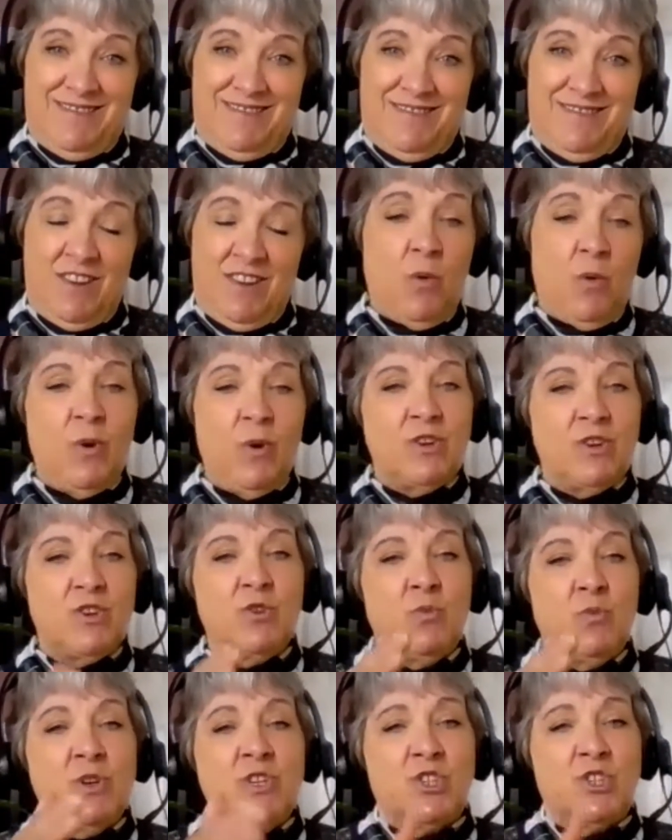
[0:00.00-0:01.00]
Not
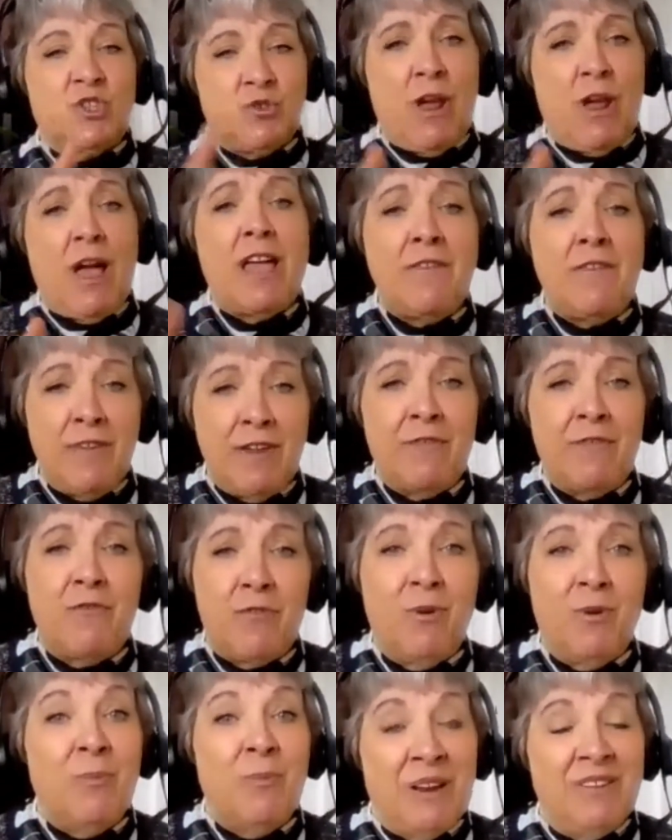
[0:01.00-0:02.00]
we're striving
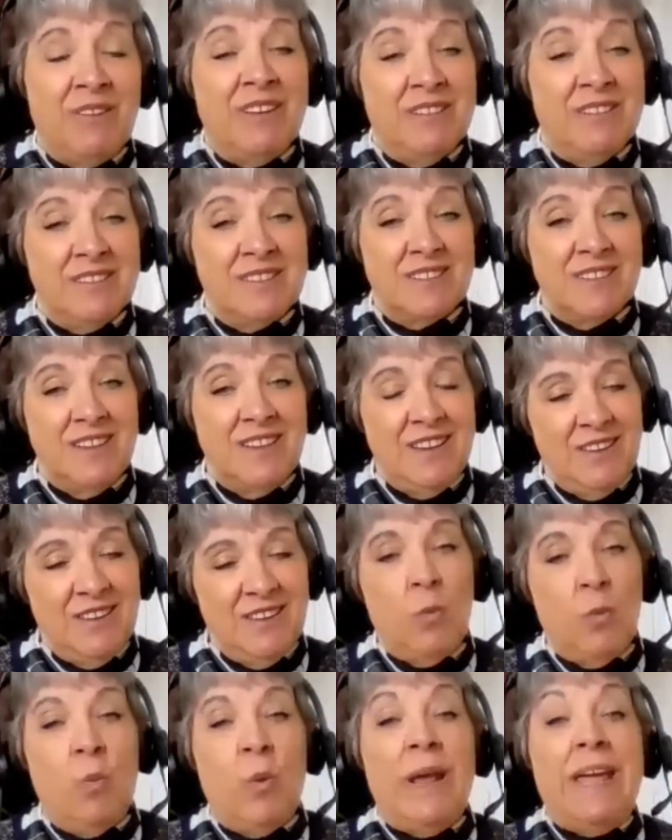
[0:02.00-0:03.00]
for abundance.
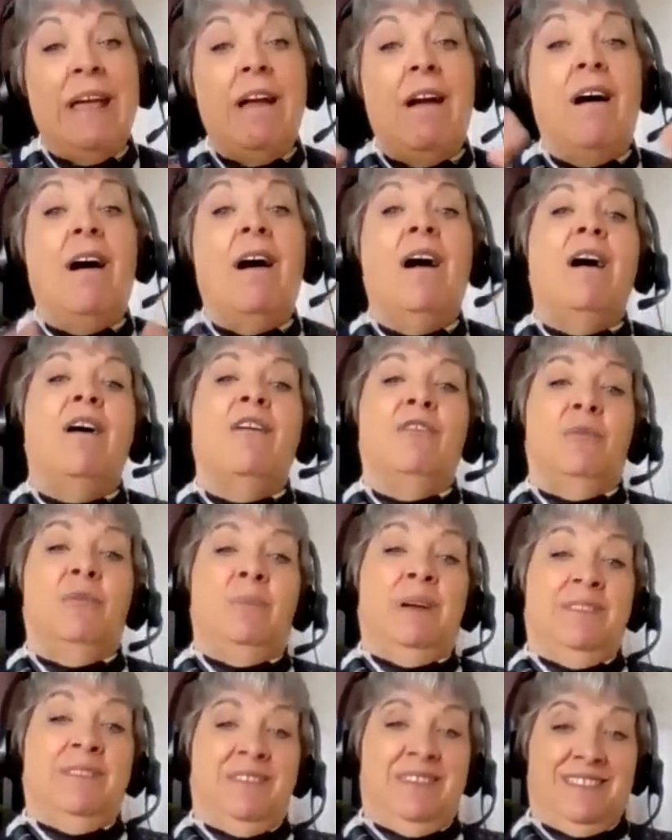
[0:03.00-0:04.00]
We are
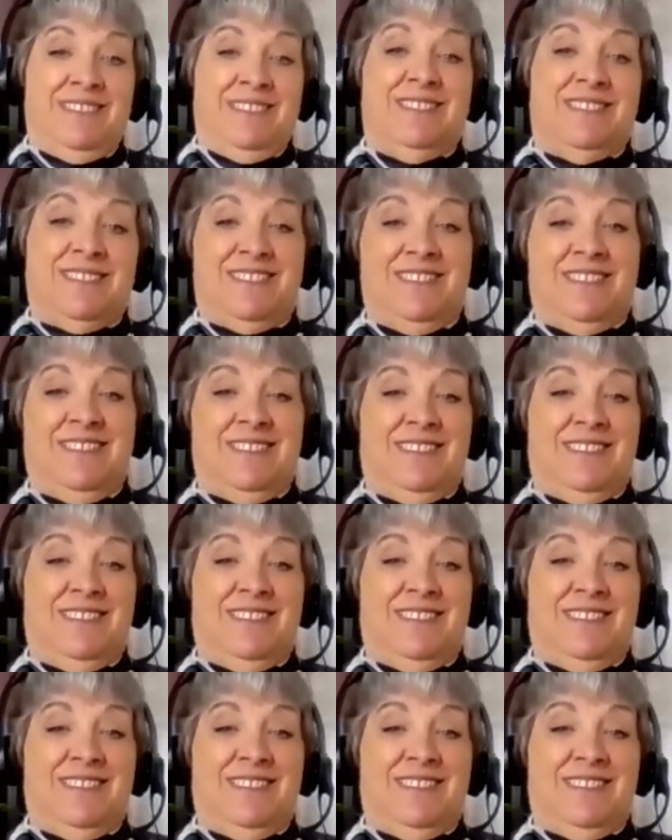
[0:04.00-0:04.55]
abundance.